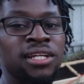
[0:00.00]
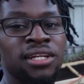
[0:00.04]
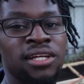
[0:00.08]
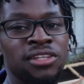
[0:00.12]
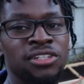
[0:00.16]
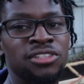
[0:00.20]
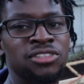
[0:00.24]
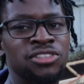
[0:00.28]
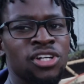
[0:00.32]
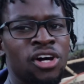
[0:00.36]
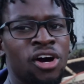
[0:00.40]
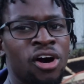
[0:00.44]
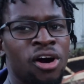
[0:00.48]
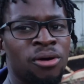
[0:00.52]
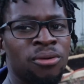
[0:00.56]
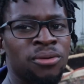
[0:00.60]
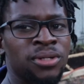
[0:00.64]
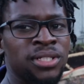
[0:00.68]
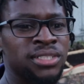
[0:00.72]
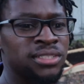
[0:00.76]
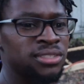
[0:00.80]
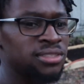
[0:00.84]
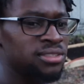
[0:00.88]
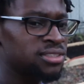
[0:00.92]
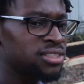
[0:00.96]
another tall
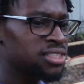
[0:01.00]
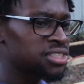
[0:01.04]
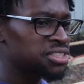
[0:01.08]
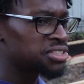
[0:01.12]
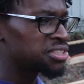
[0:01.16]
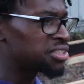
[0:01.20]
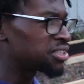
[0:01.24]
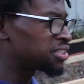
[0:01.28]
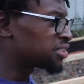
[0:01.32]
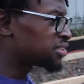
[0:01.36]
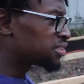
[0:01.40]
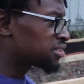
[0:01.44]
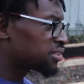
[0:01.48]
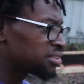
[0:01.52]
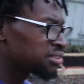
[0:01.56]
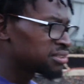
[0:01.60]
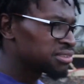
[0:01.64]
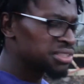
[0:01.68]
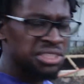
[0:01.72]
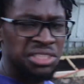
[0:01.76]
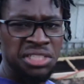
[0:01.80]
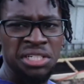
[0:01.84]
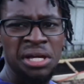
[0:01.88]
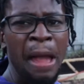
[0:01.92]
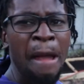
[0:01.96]
one, just to
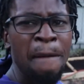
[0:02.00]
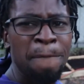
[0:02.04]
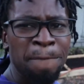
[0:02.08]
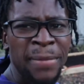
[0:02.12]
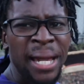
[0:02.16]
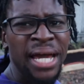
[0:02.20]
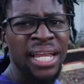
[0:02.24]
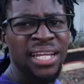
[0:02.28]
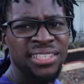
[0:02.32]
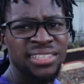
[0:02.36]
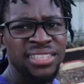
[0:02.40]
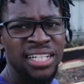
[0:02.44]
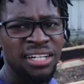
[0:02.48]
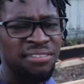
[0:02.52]
balance